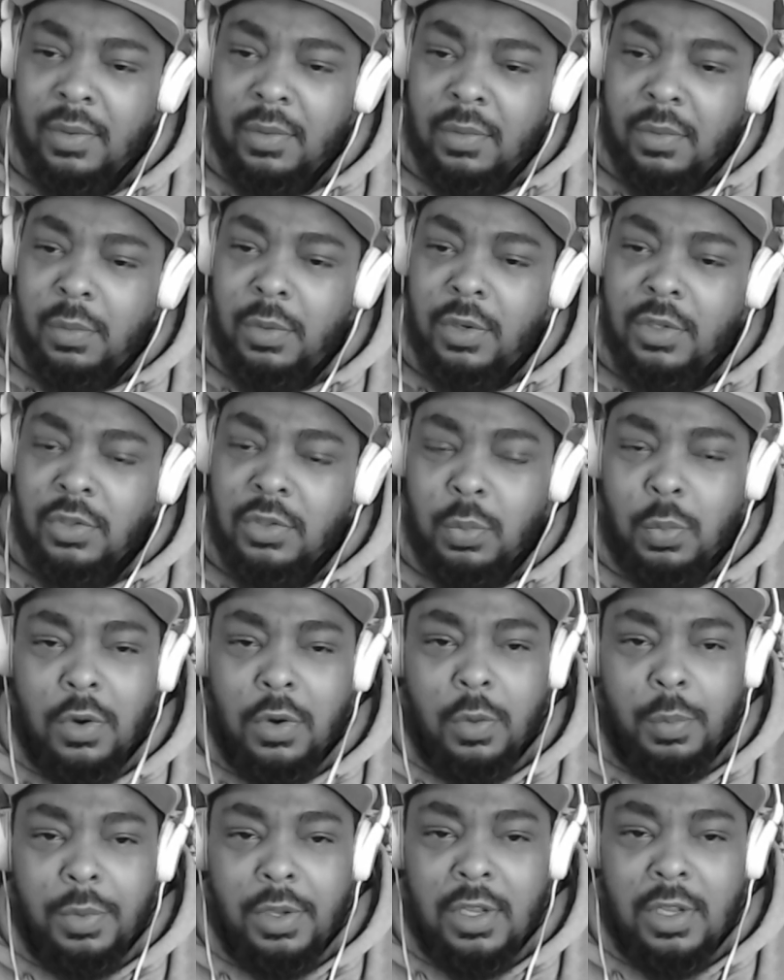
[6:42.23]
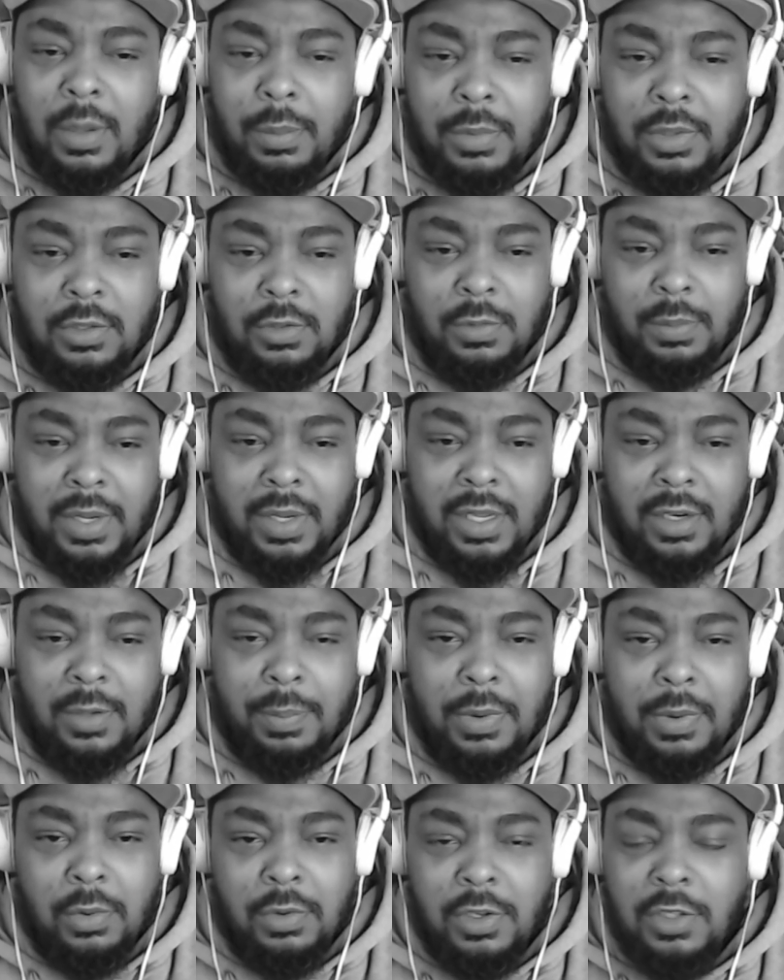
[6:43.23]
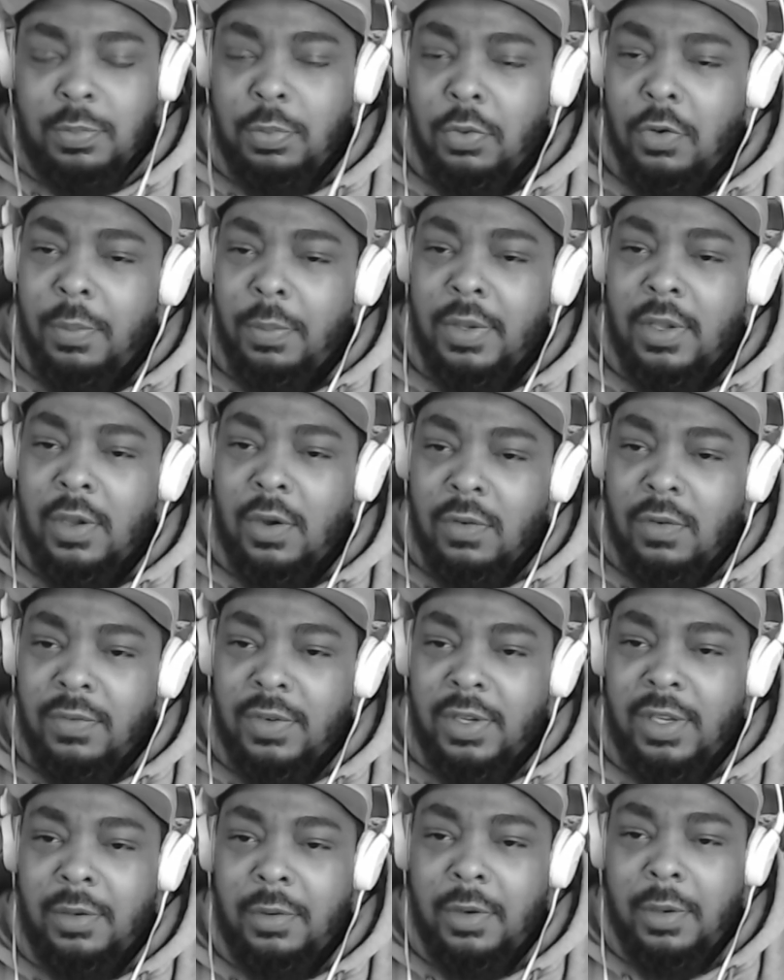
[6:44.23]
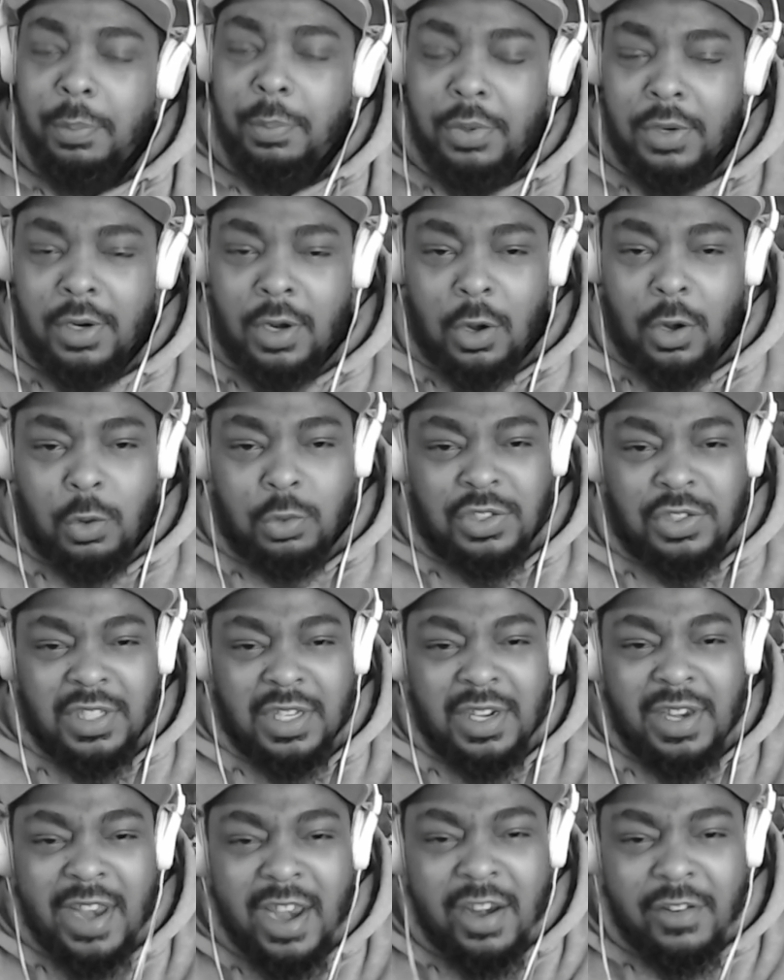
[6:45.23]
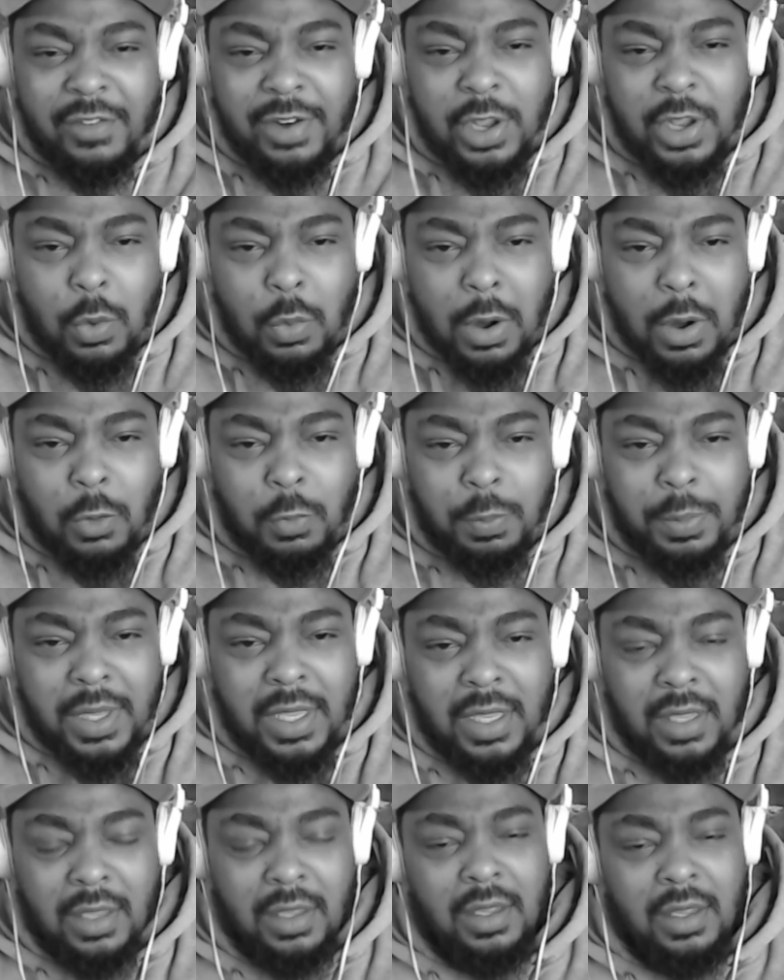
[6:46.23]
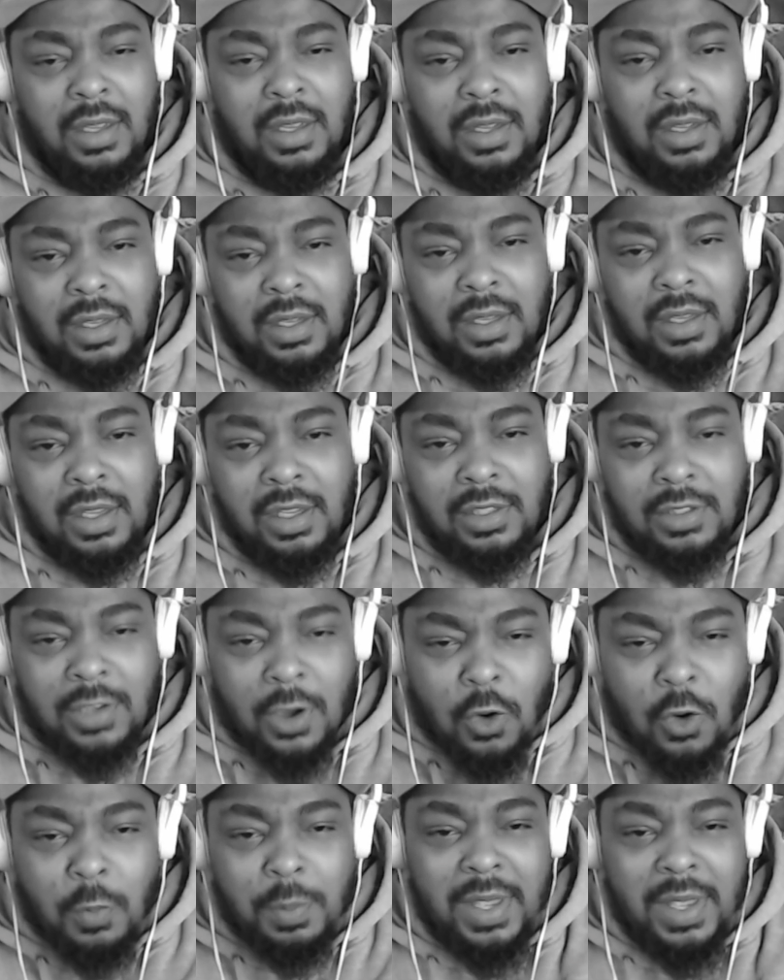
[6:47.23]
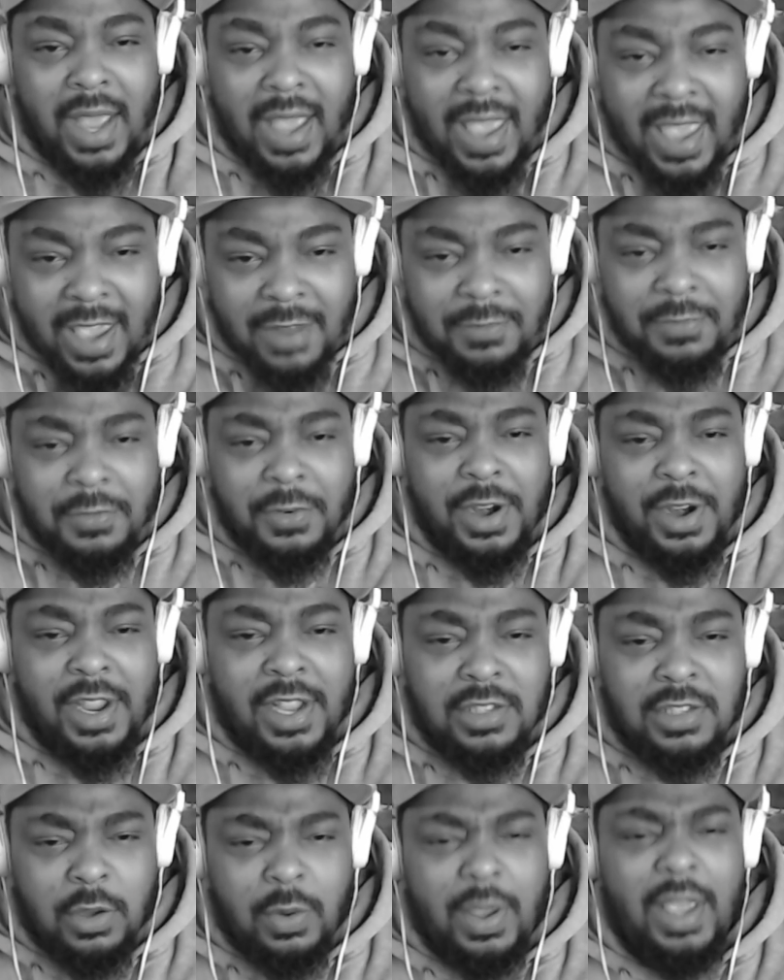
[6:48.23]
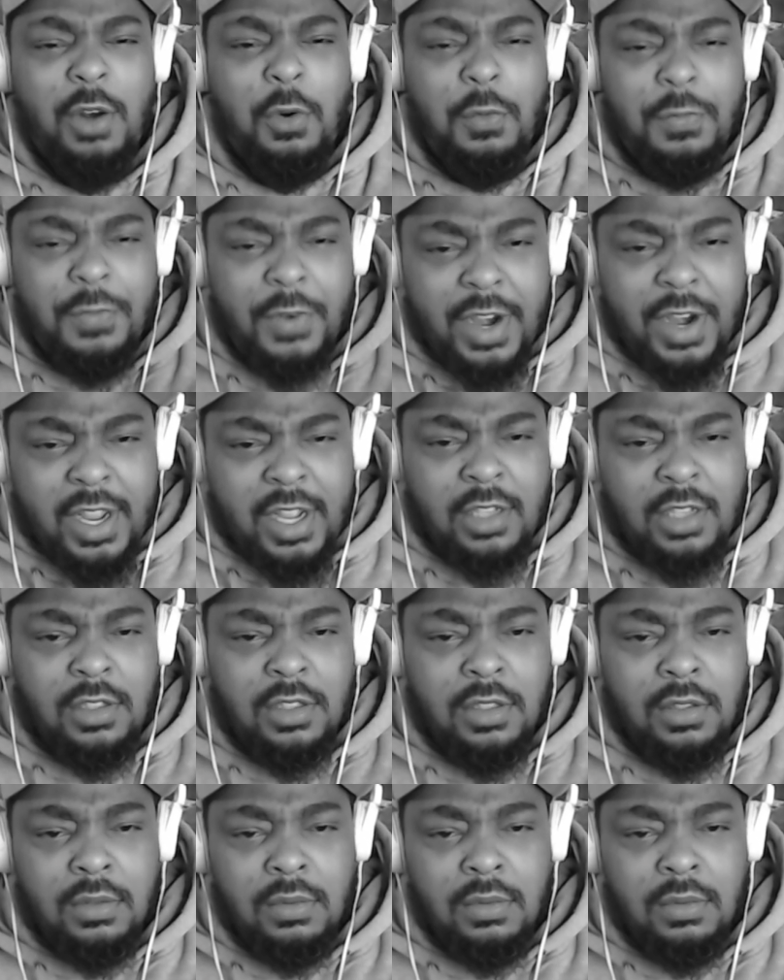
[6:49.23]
what is the world we coming to, man? The police pulled me over and put a whole scenario on me. He told me I had friends. I don't have no friends.